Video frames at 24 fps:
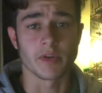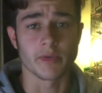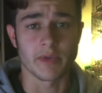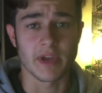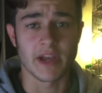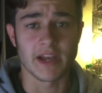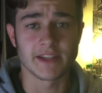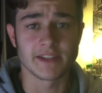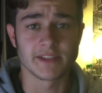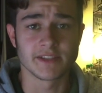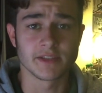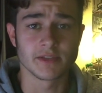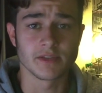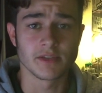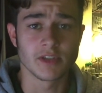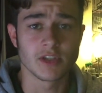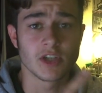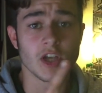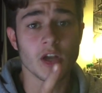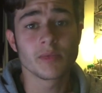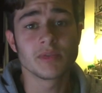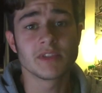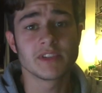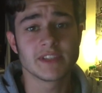up guys, so a
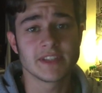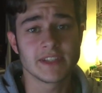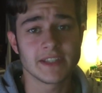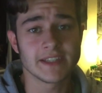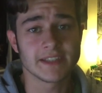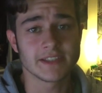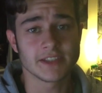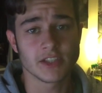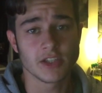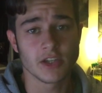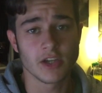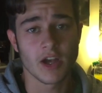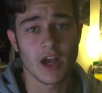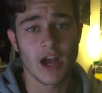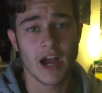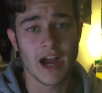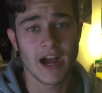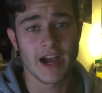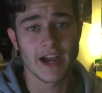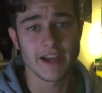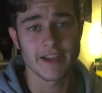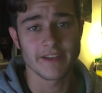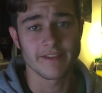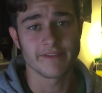couple of days ago
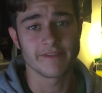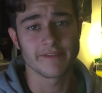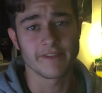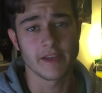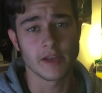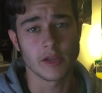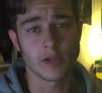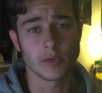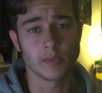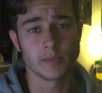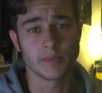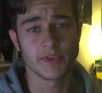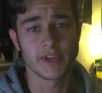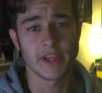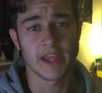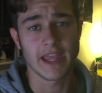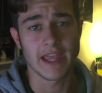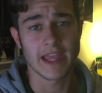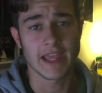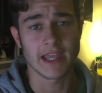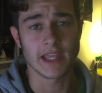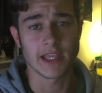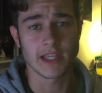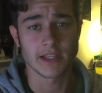I filmed
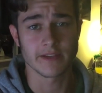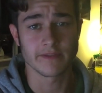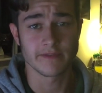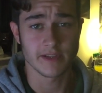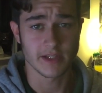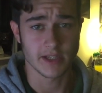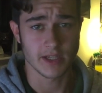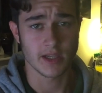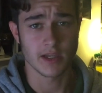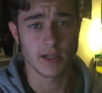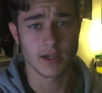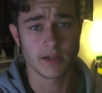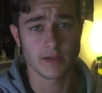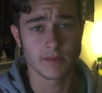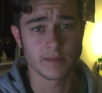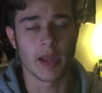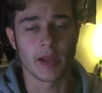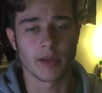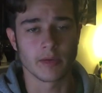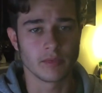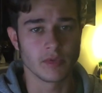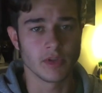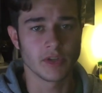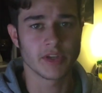a video.
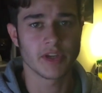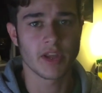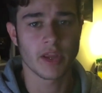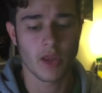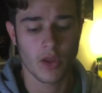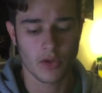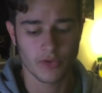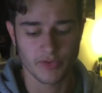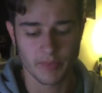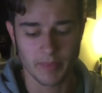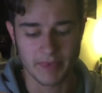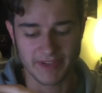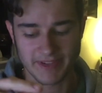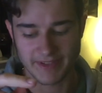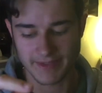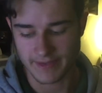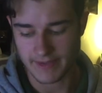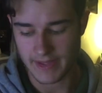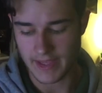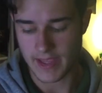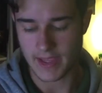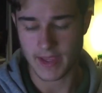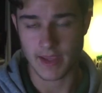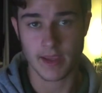I loaded it onto my
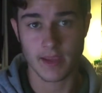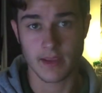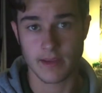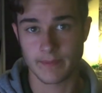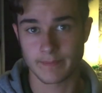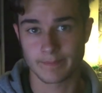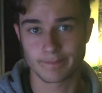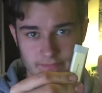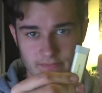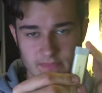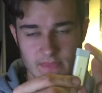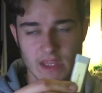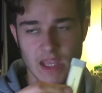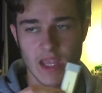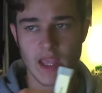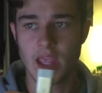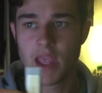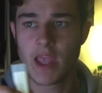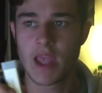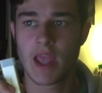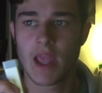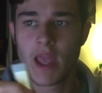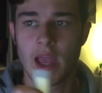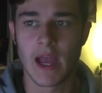stick
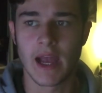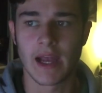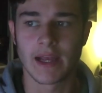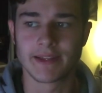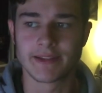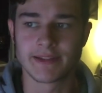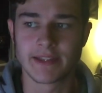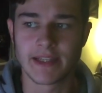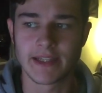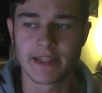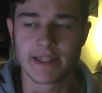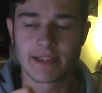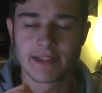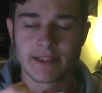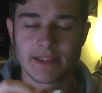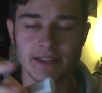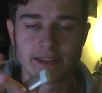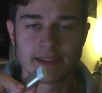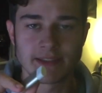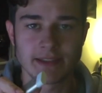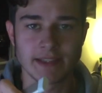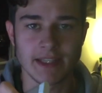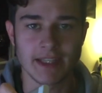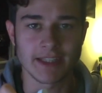and then
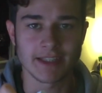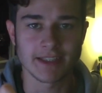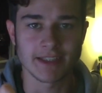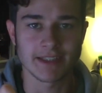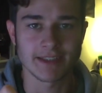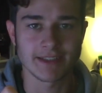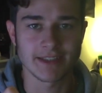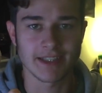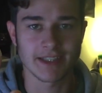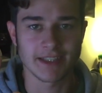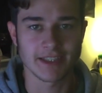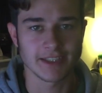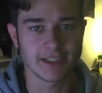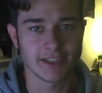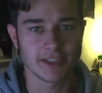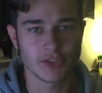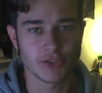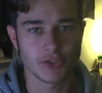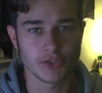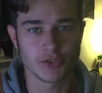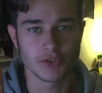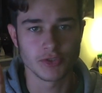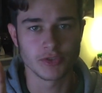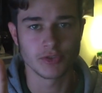the stick decided
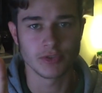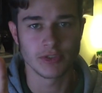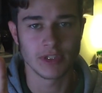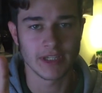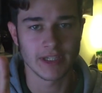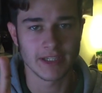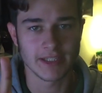to